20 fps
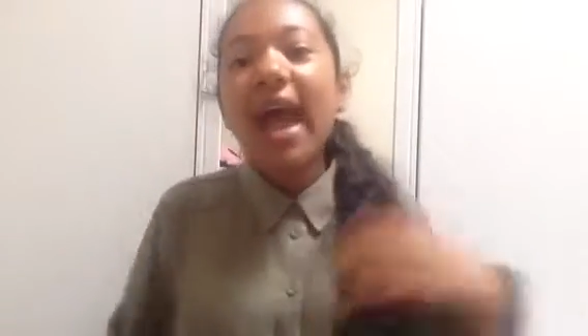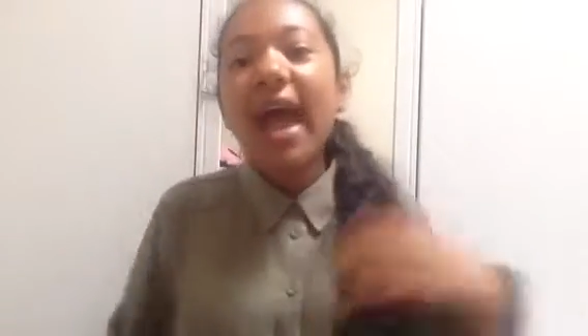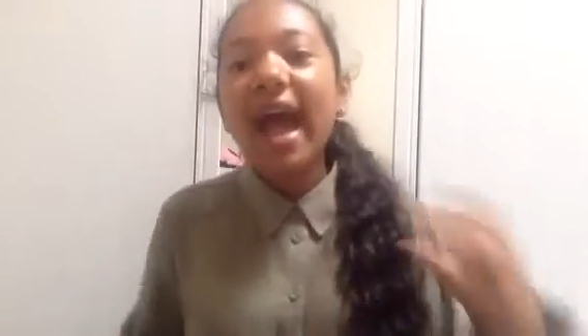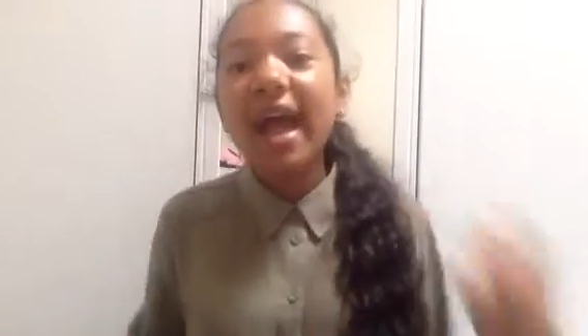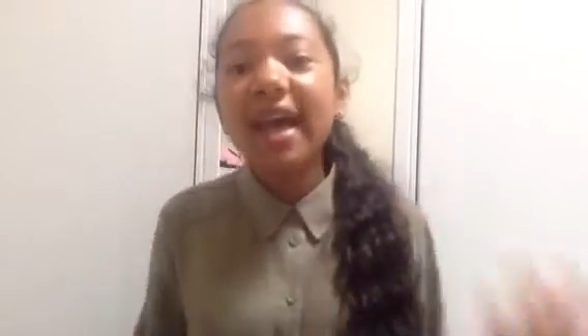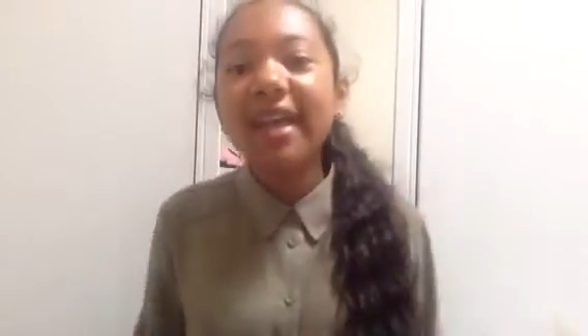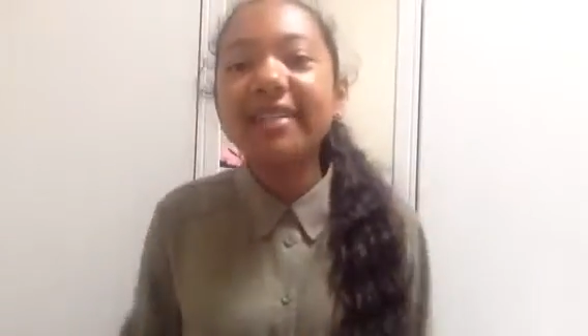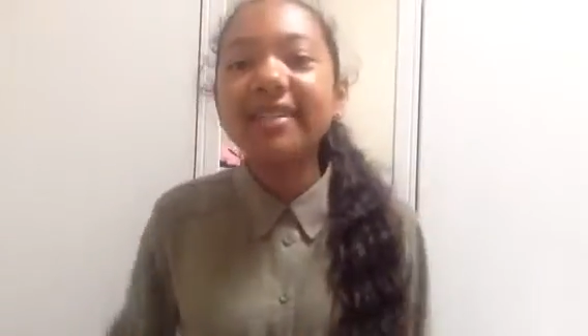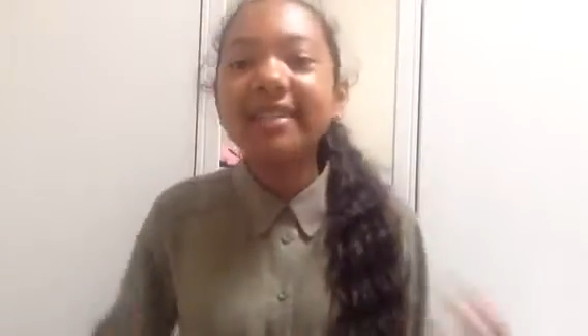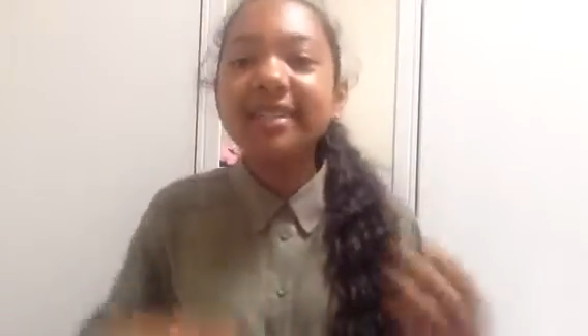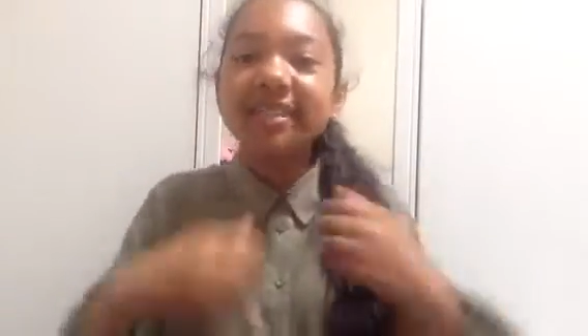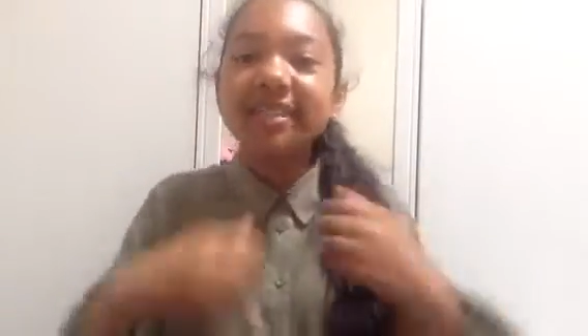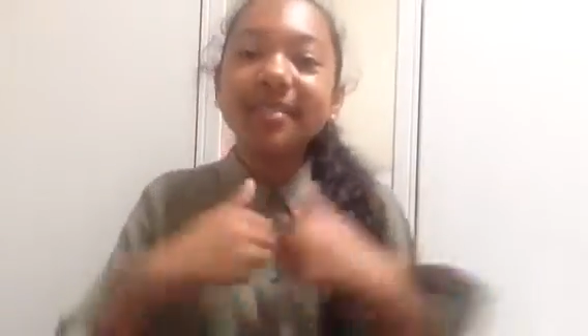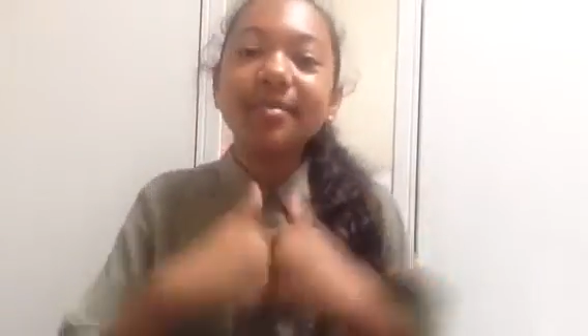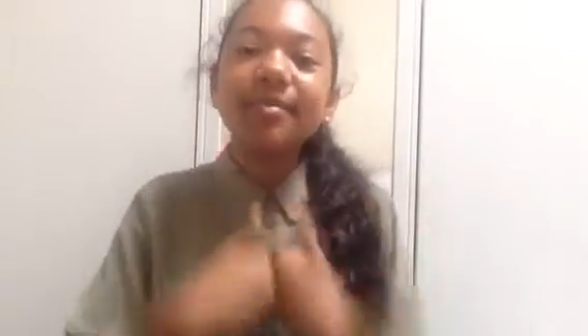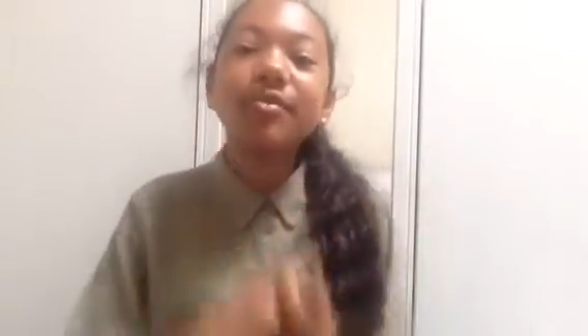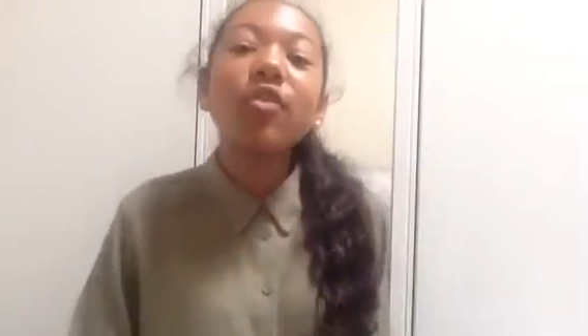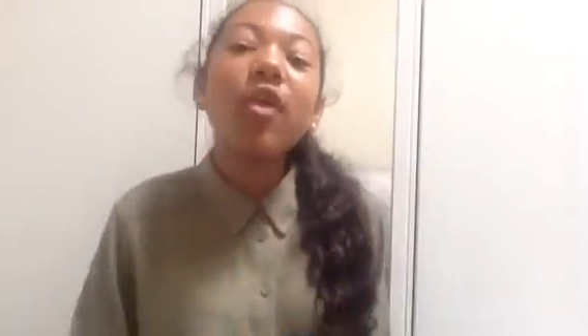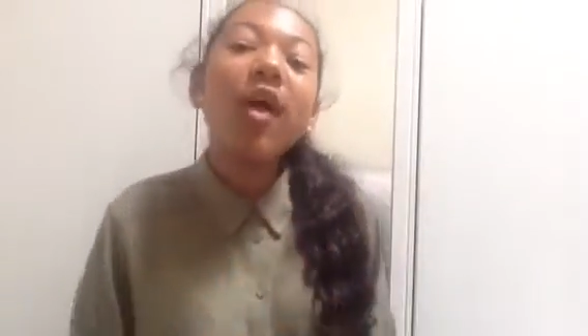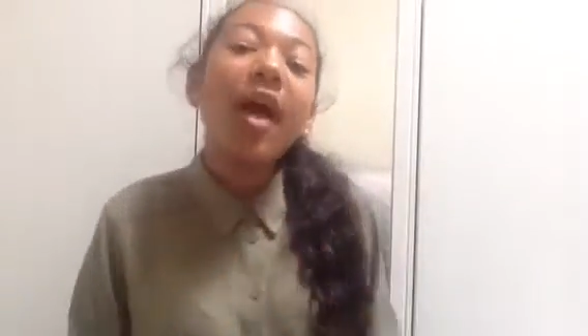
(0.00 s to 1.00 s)
And
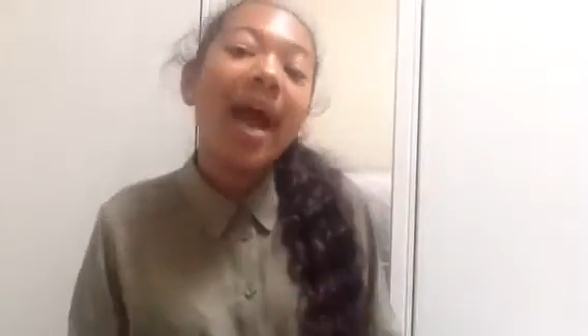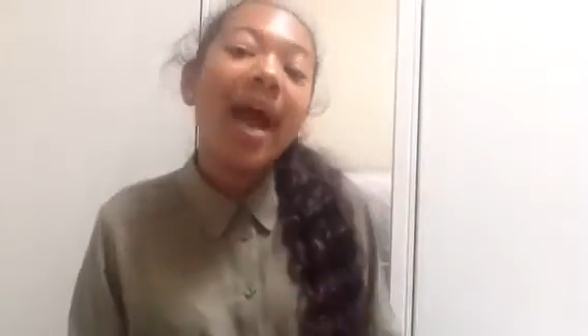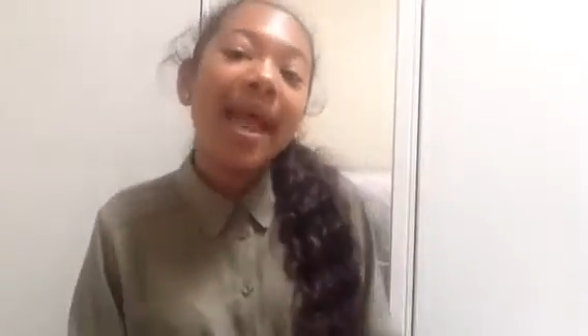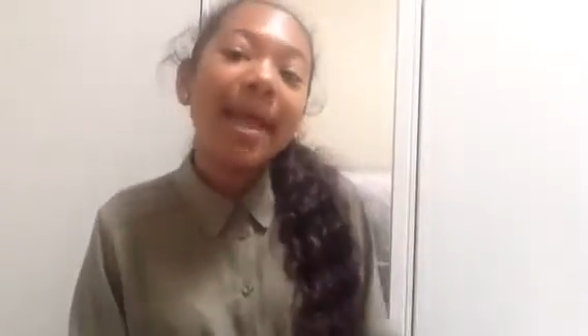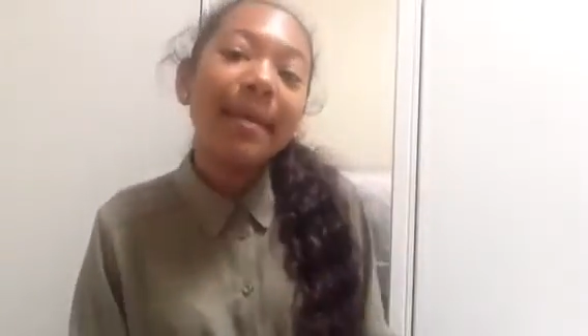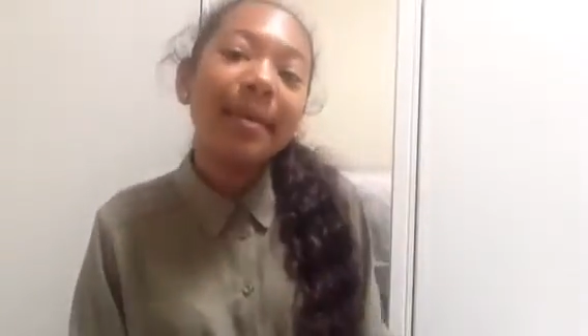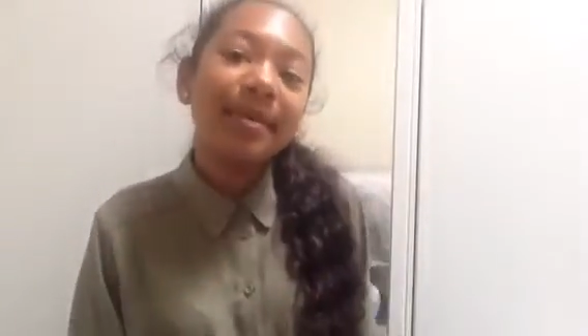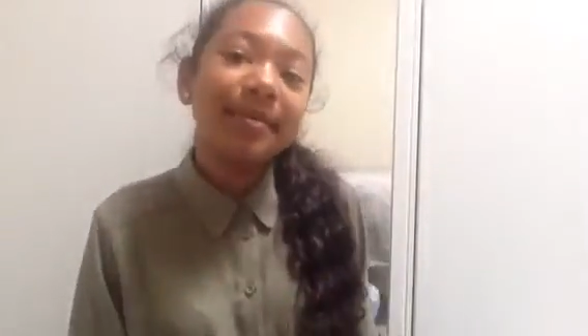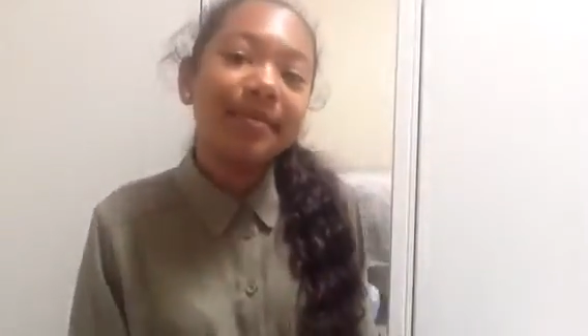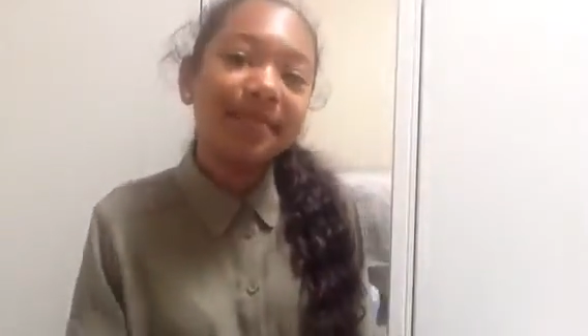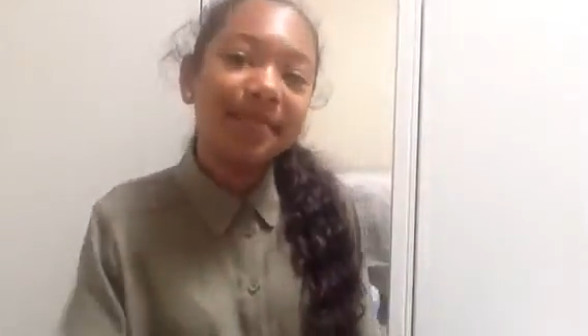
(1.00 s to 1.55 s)
subscribe.